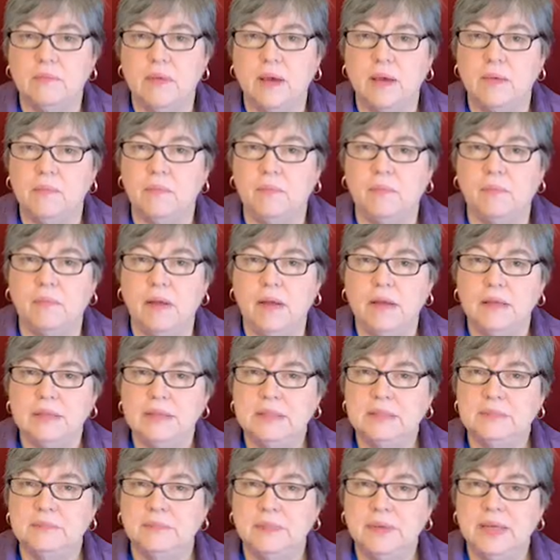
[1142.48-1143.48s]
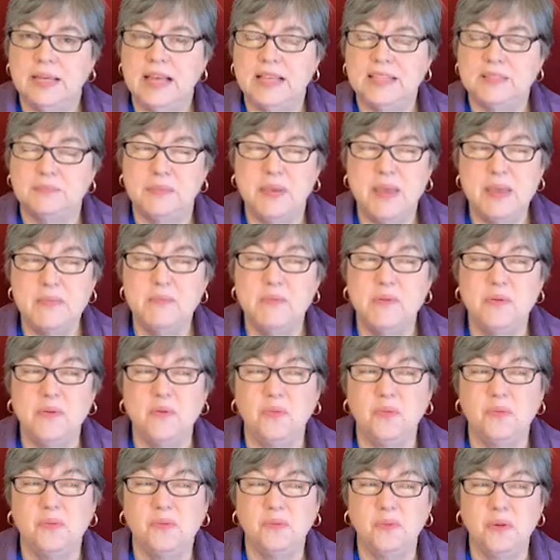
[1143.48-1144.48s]
my because
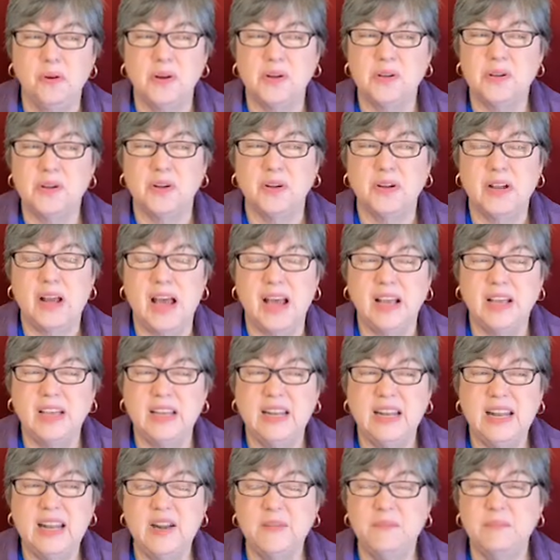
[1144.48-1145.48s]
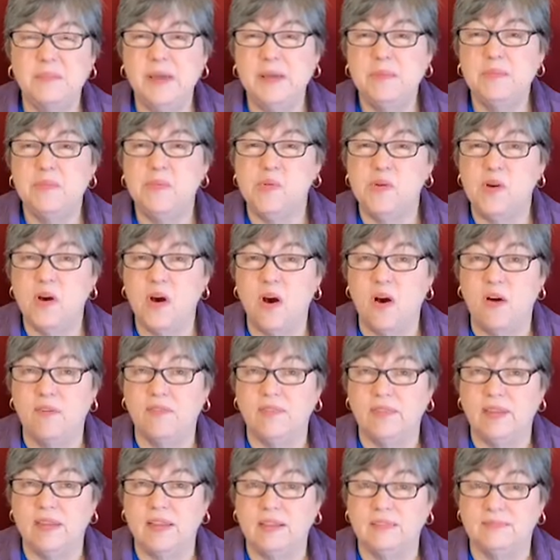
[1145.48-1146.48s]
I could hear people
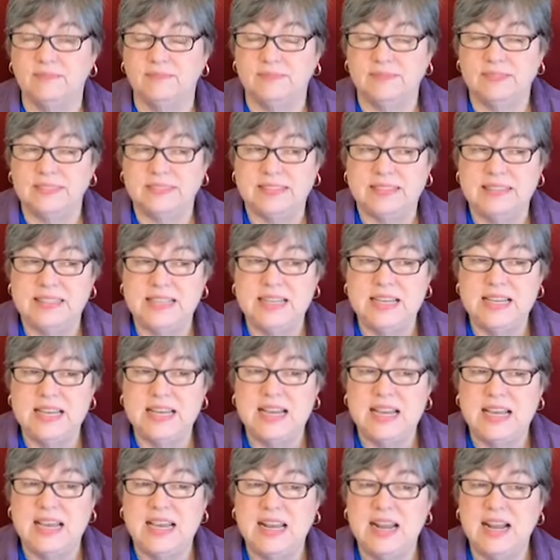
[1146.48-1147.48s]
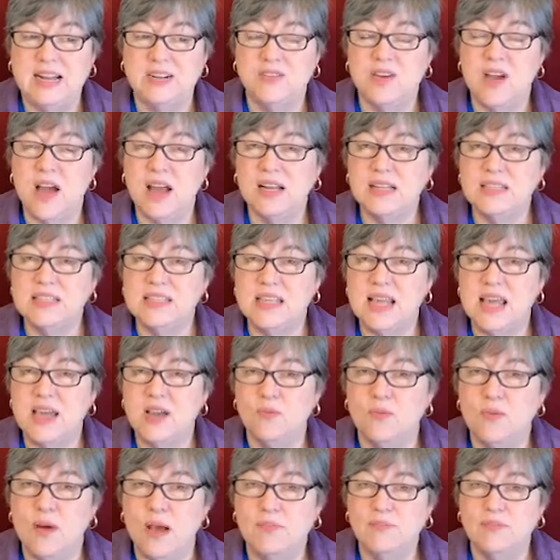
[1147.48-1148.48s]
coughing. And I try to stay
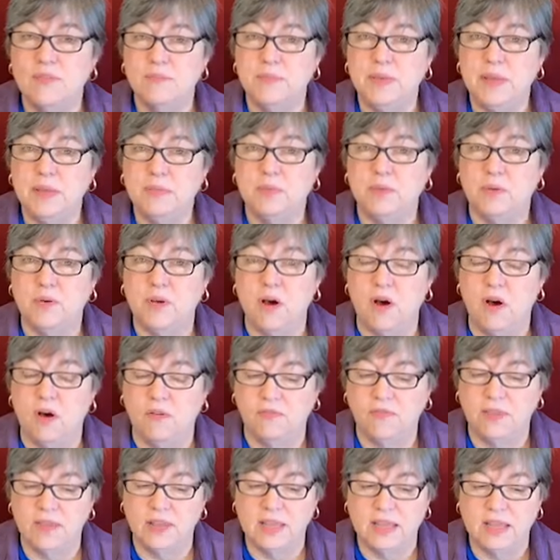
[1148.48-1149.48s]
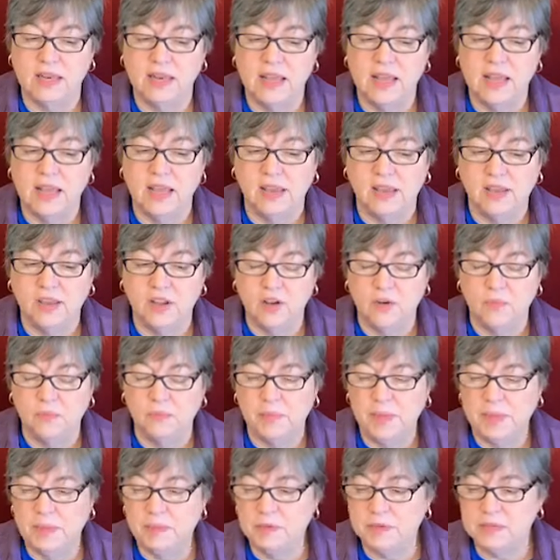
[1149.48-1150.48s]
away from people coughing. And
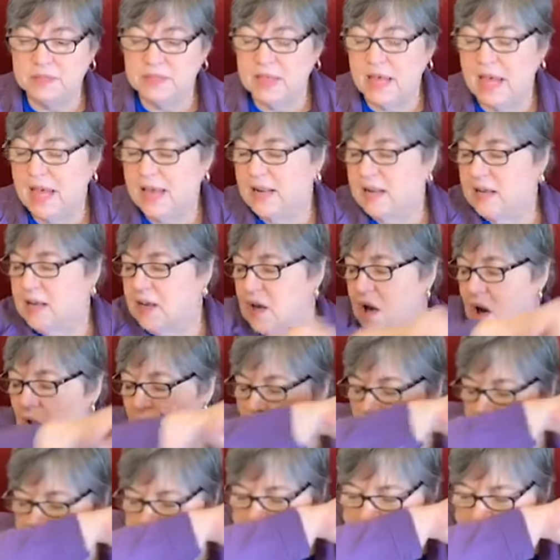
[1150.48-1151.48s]
people say to cough